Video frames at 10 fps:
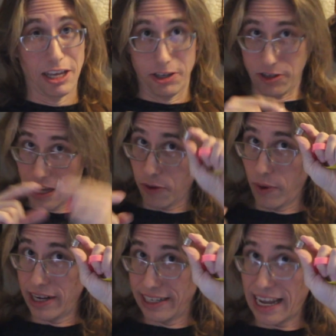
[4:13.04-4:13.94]
you gotta
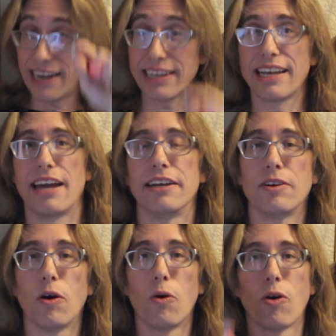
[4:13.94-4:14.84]
wait a day to get it,
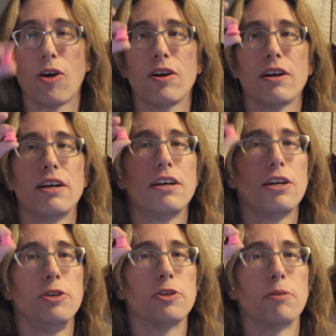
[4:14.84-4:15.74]
or
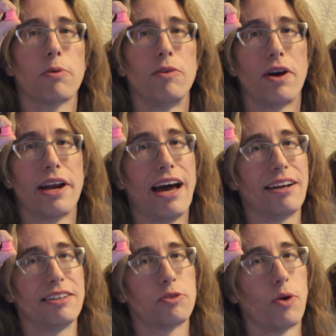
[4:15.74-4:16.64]
you can print one out
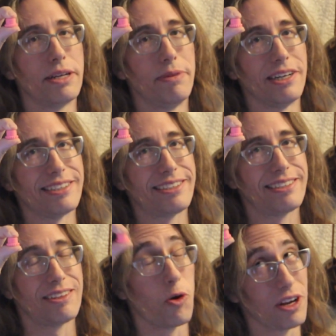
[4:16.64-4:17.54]
in 20
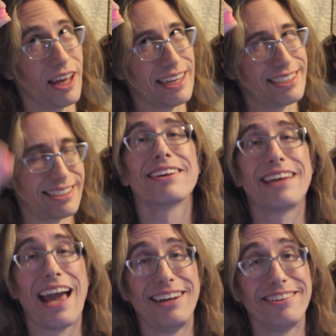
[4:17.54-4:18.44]
minutes or less.
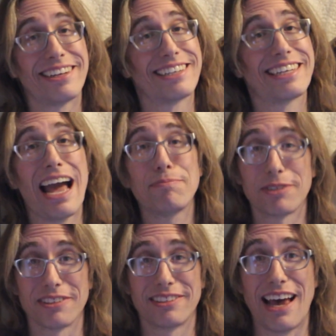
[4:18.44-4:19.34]
Can you get
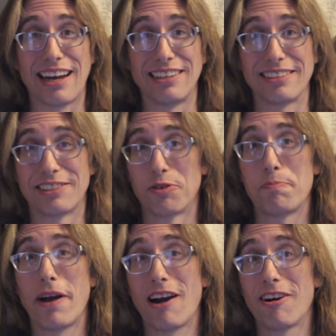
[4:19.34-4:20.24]
capsule saddles to
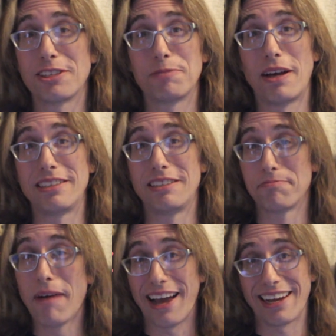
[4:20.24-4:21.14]
repair an expensive
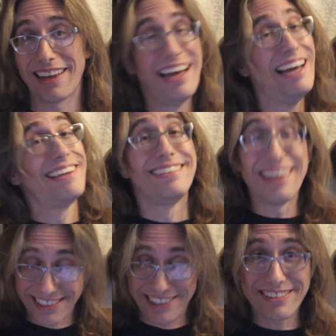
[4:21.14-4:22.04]
mic?
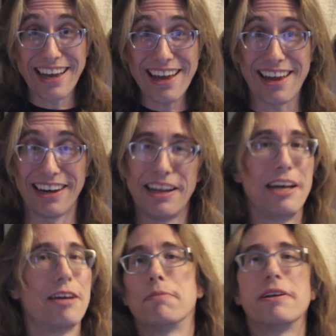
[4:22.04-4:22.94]
Yes, you can.
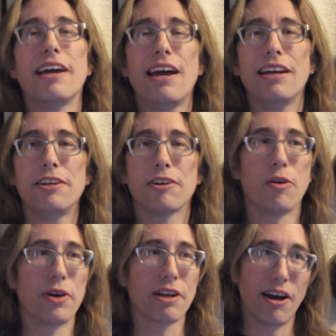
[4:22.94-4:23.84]
But again, you're
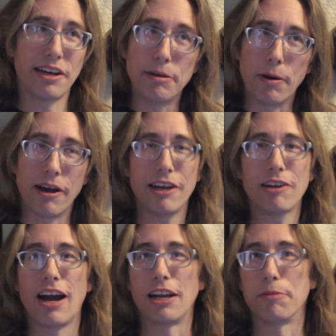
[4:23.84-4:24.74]
going on eBay
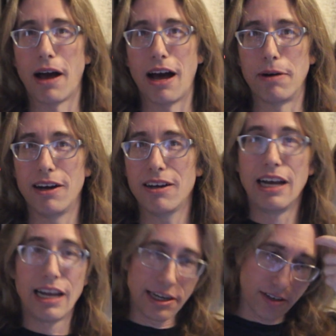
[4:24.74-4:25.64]
or Alibaba,
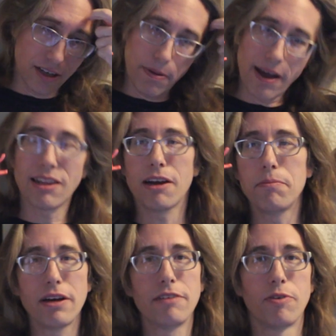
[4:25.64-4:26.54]
and you're gonna pay a lot of
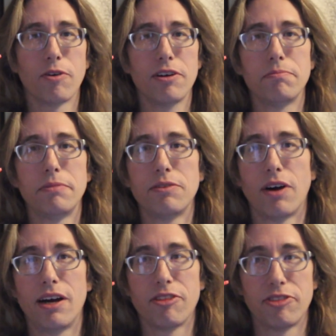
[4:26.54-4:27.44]
money for it.
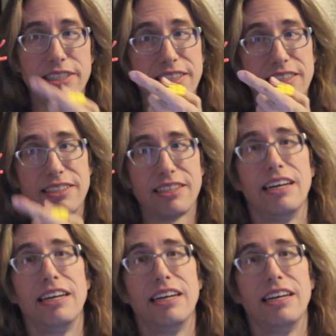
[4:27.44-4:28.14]
Meanwhile, this is